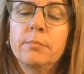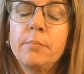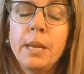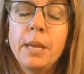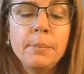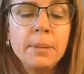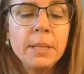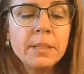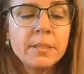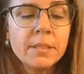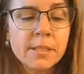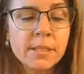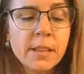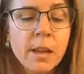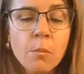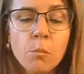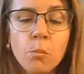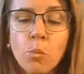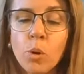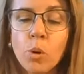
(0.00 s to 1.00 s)
Maybe
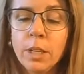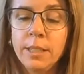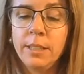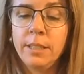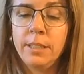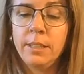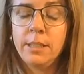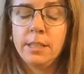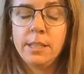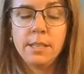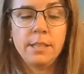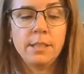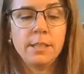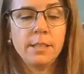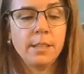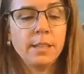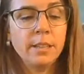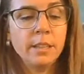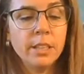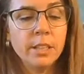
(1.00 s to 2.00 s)
someone
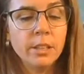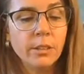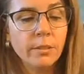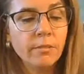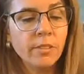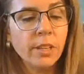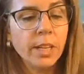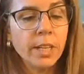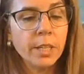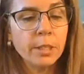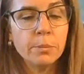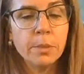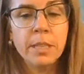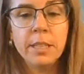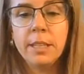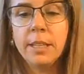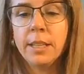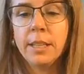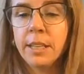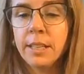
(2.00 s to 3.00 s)
in their
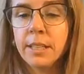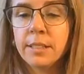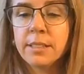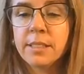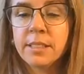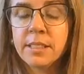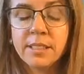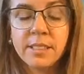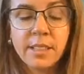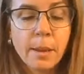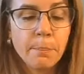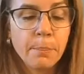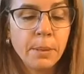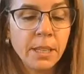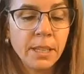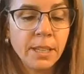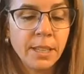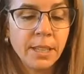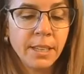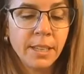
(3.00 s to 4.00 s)
environment is
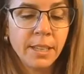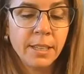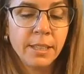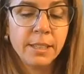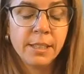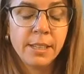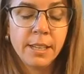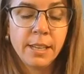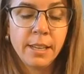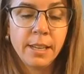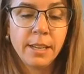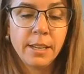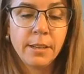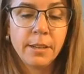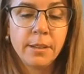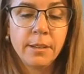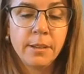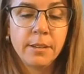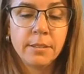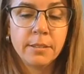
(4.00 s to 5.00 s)
stepping in
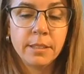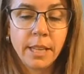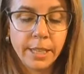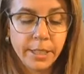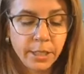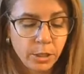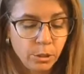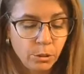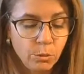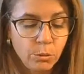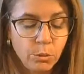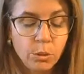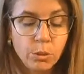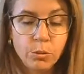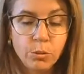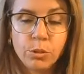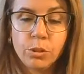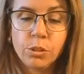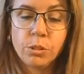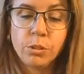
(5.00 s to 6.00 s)
like you
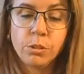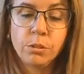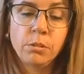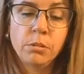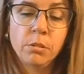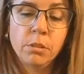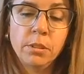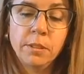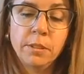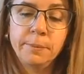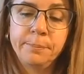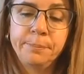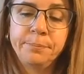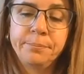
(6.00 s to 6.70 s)
used to